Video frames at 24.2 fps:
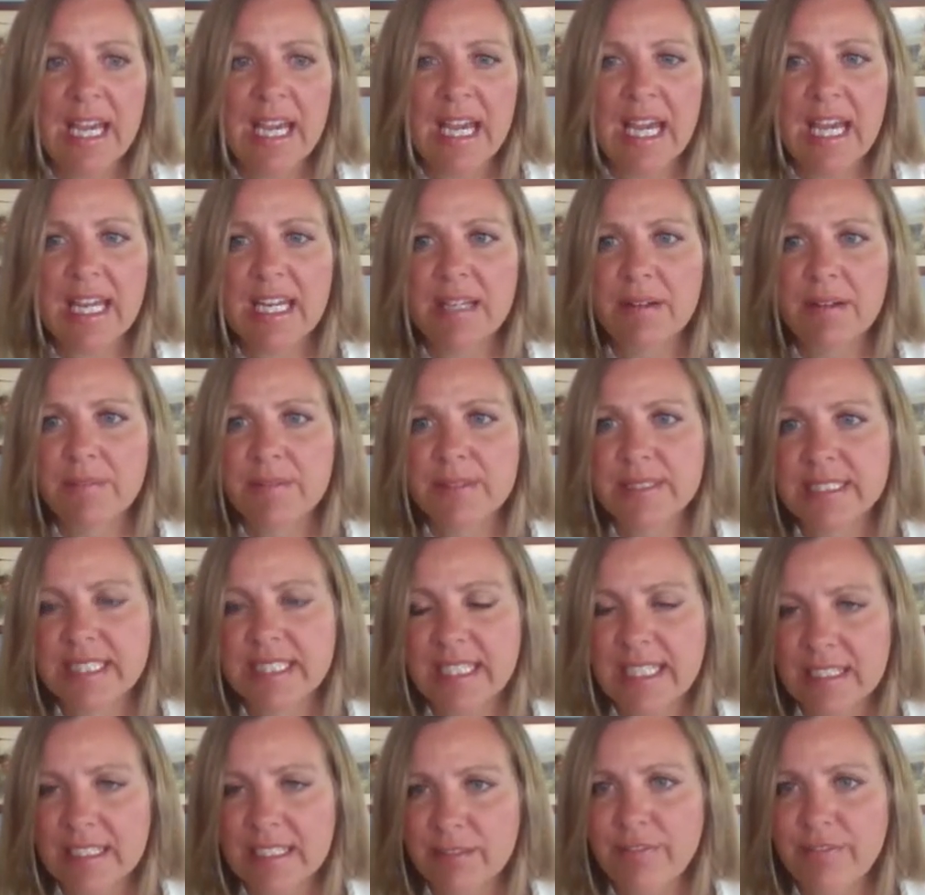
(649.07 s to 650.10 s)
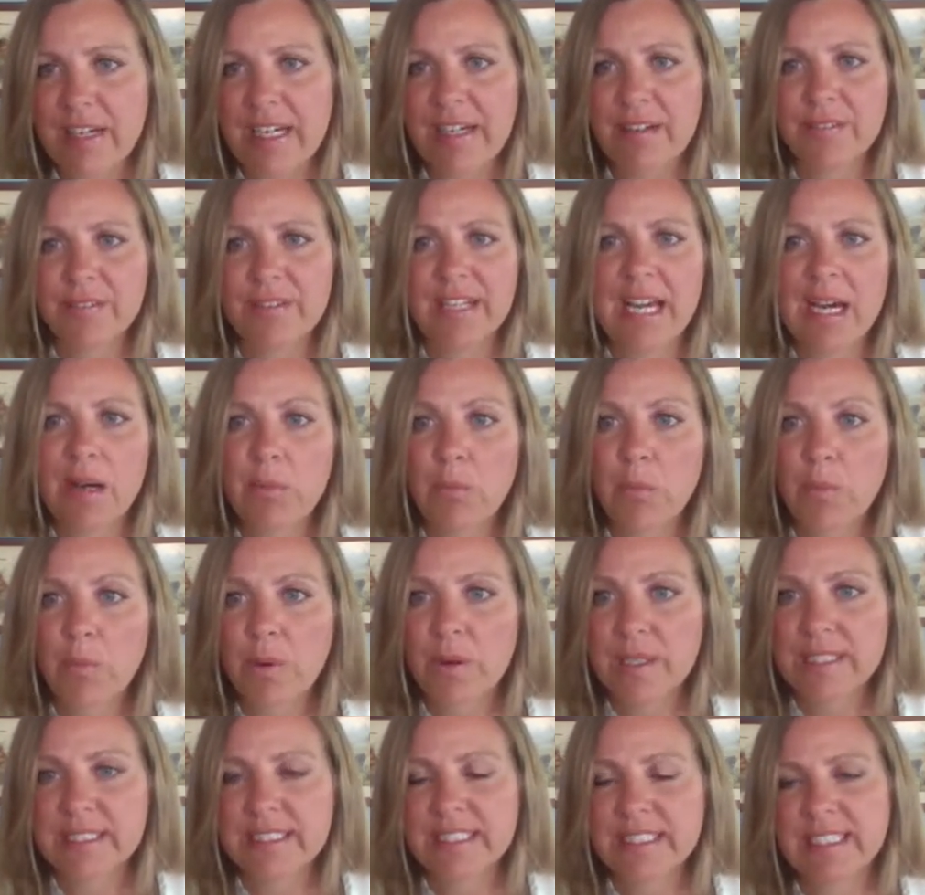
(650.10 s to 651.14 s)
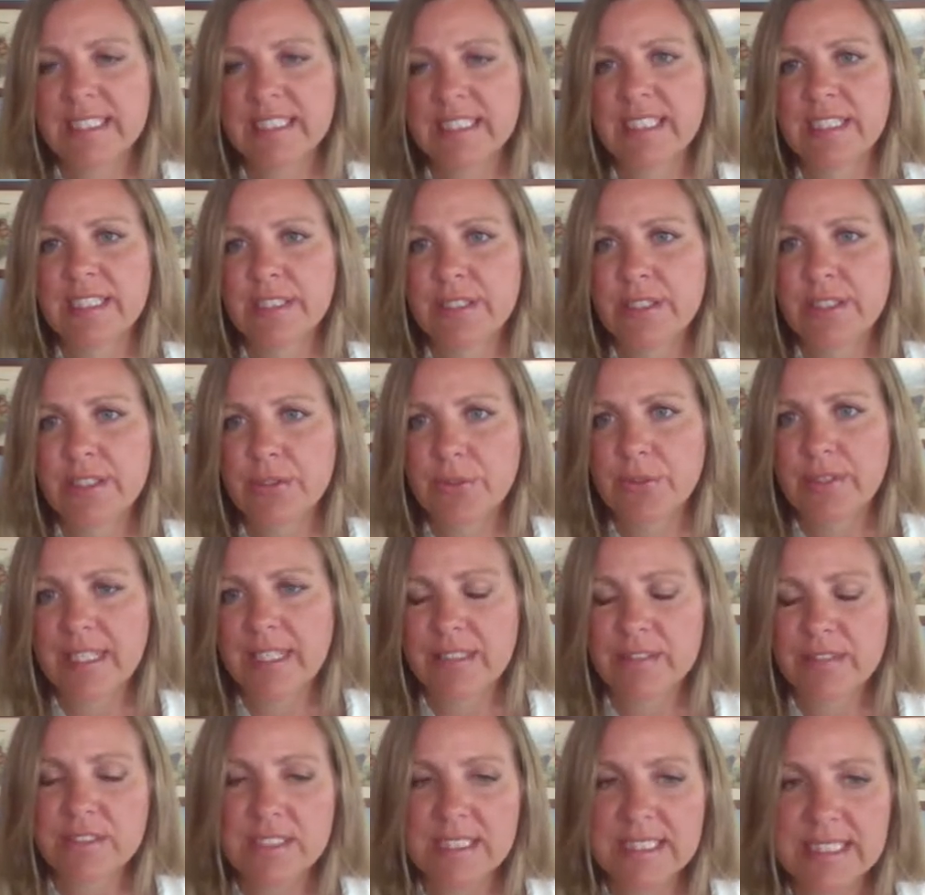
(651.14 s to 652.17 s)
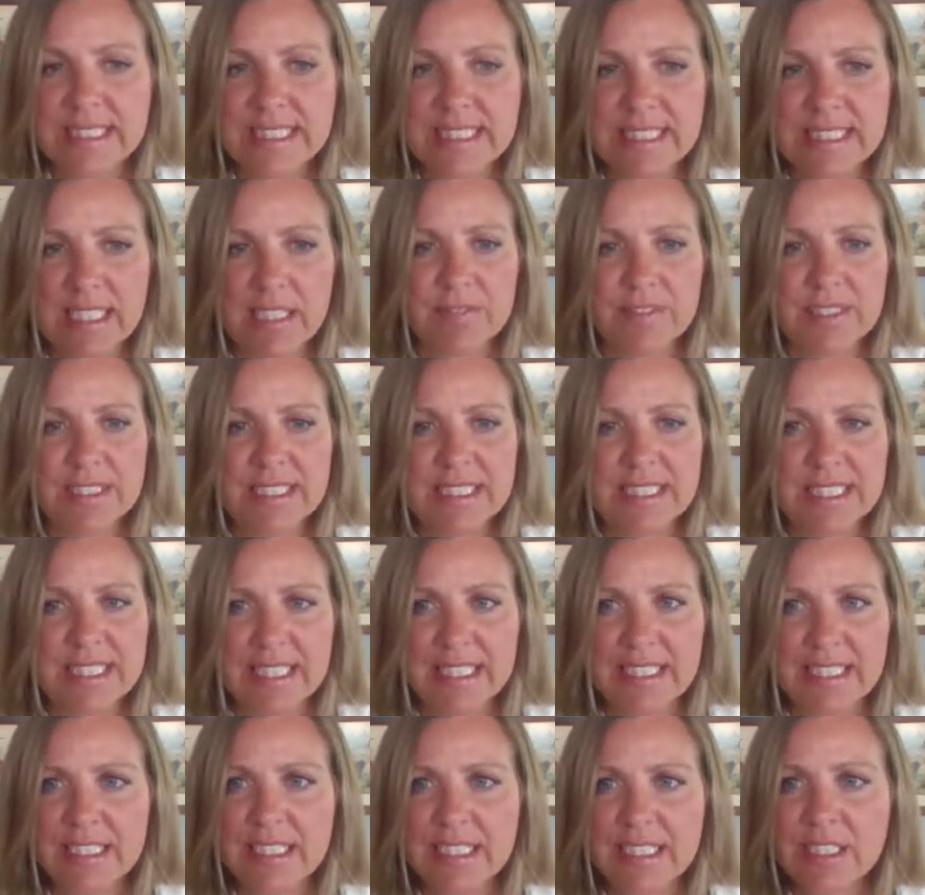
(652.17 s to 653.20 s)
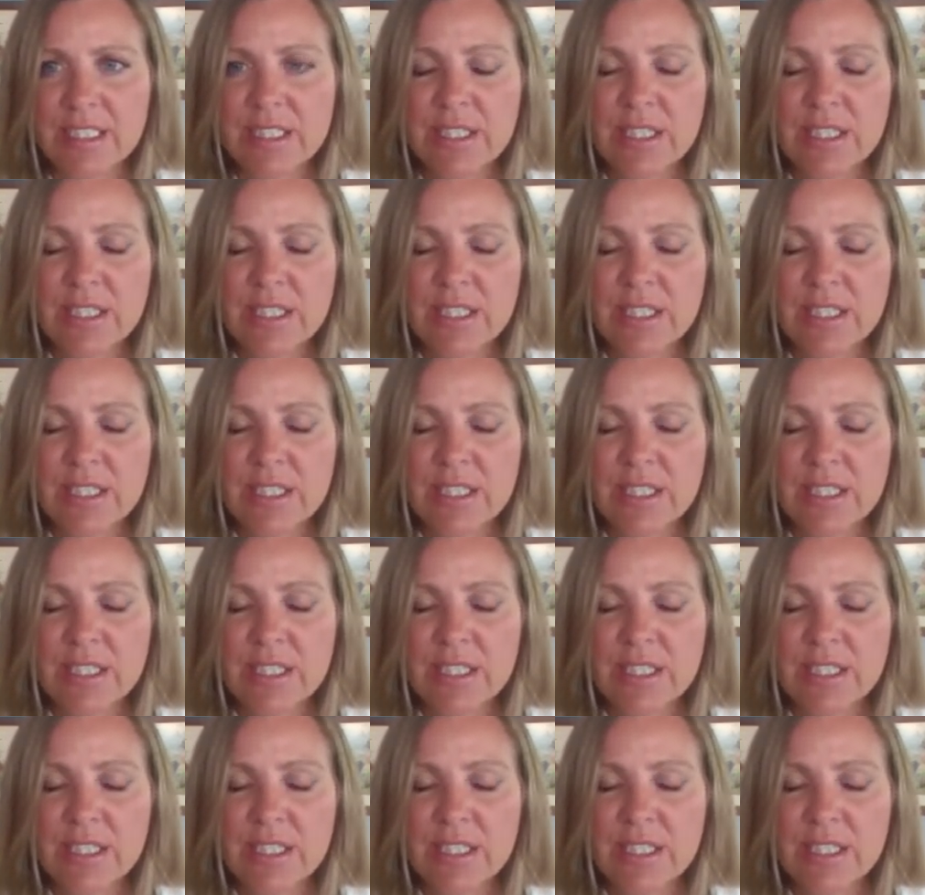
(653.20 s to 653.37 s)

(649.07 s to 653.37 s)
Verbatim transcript: And it was again found not warranted in 2017.